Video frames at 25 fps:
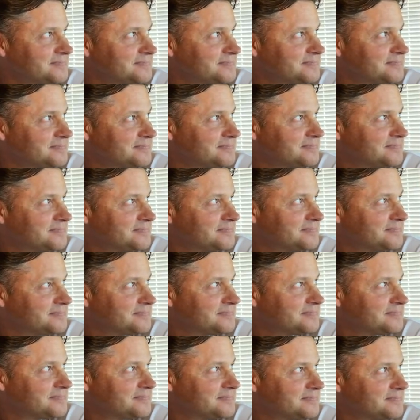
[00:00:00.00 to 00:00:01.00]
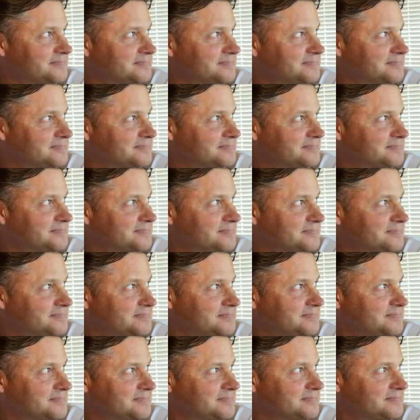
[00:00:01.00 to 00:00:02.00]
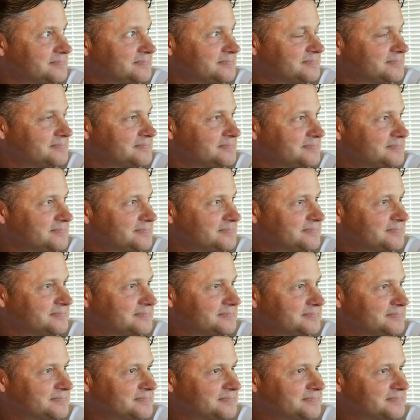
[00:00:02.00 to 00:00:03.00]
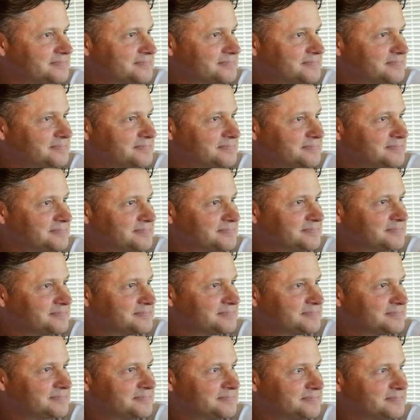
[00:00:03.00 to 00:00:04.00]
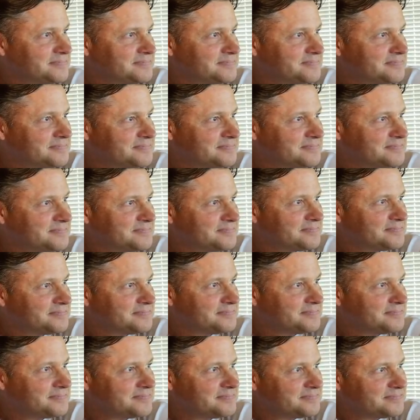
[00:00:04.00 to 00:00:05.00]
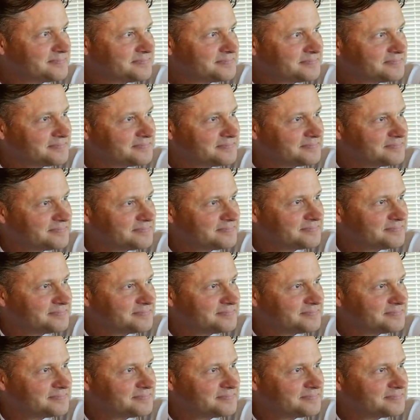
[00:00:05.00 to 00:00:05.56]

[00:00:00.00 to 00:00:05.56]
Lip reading: This person isn't speaking.